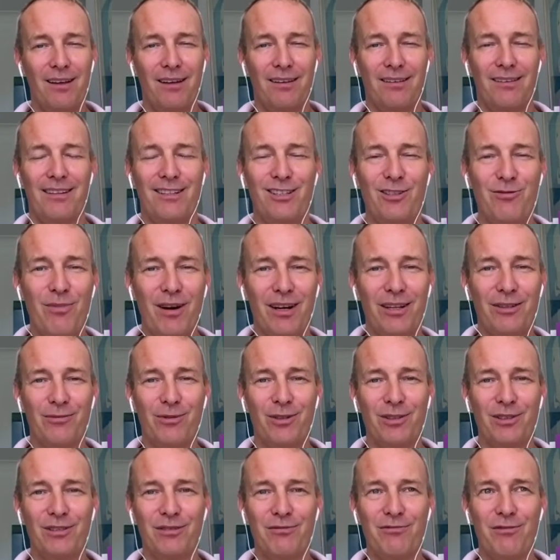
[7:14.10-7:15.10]
then you might
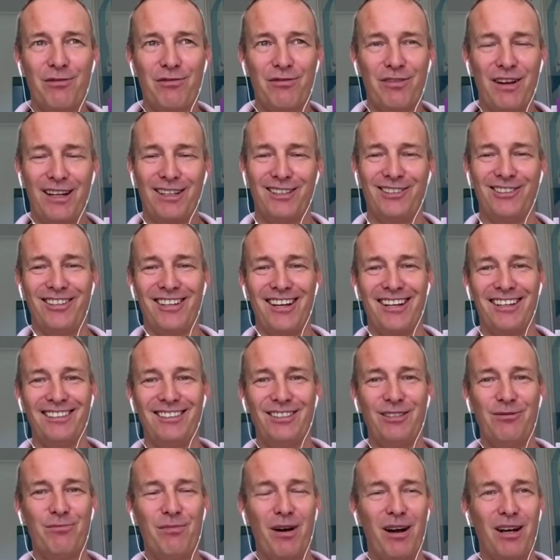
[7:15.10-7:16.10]
want to reflect on that and
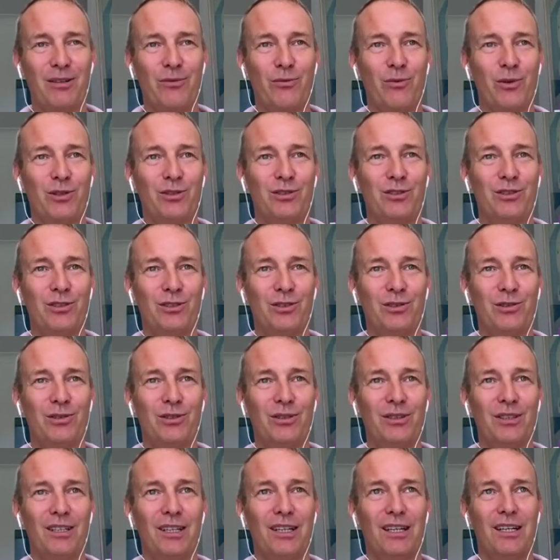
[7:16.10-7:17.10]
you might want to
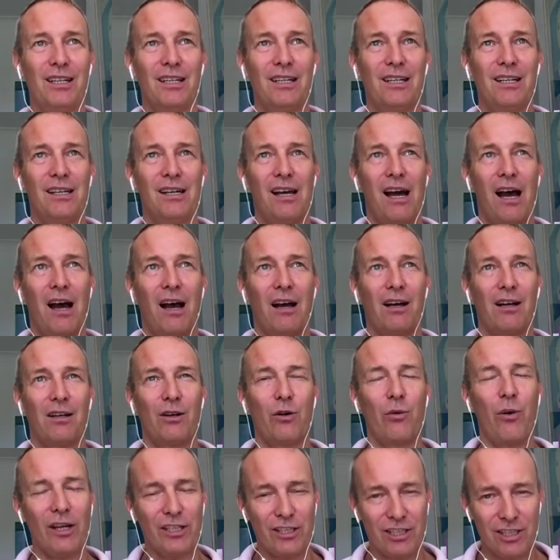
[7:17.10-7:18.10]

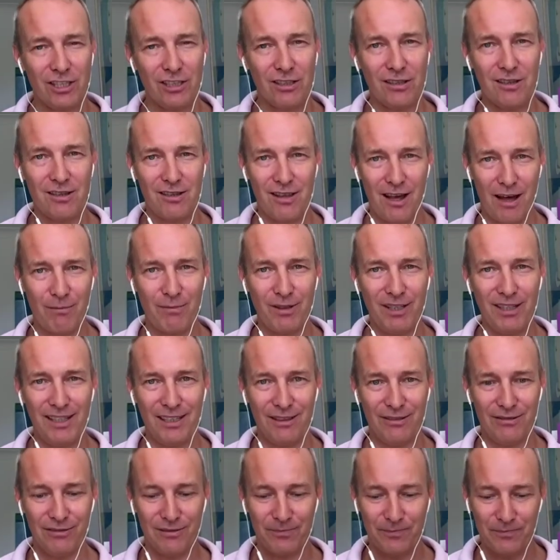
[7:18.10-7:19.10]
question that
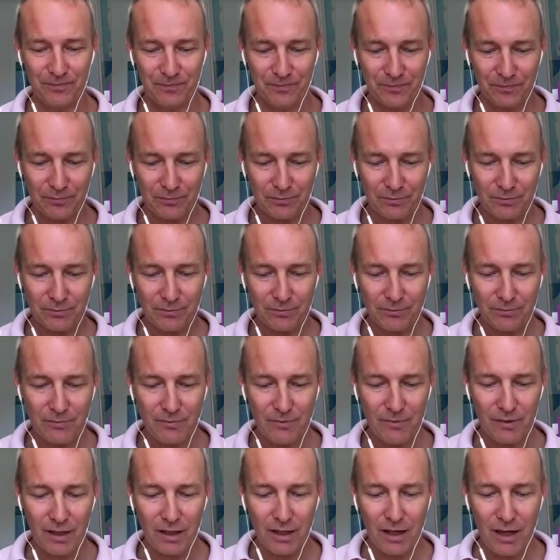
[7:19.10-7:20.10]
belief.
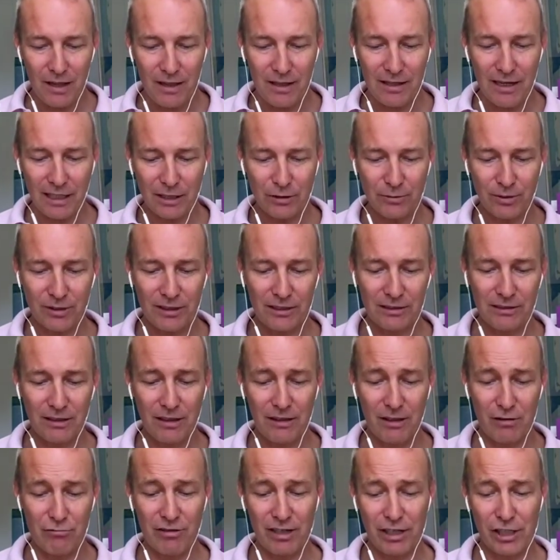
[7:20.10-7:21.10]
The next one is
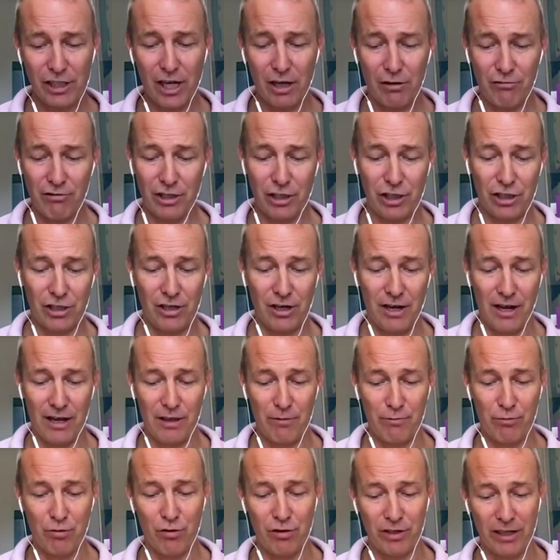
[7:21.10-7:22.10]
the rich get richer and the
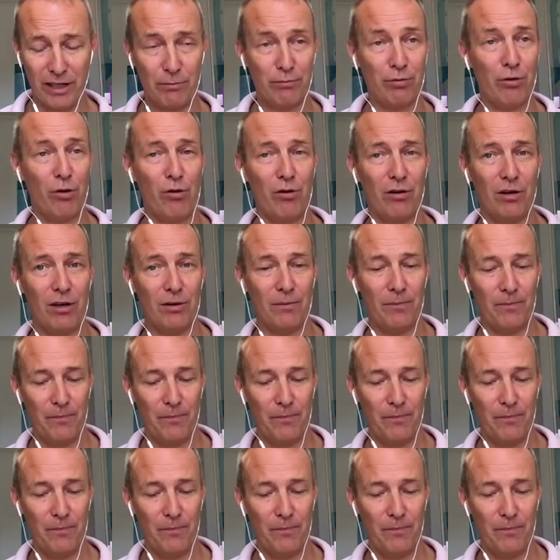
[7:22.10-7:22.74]
poor get poorer.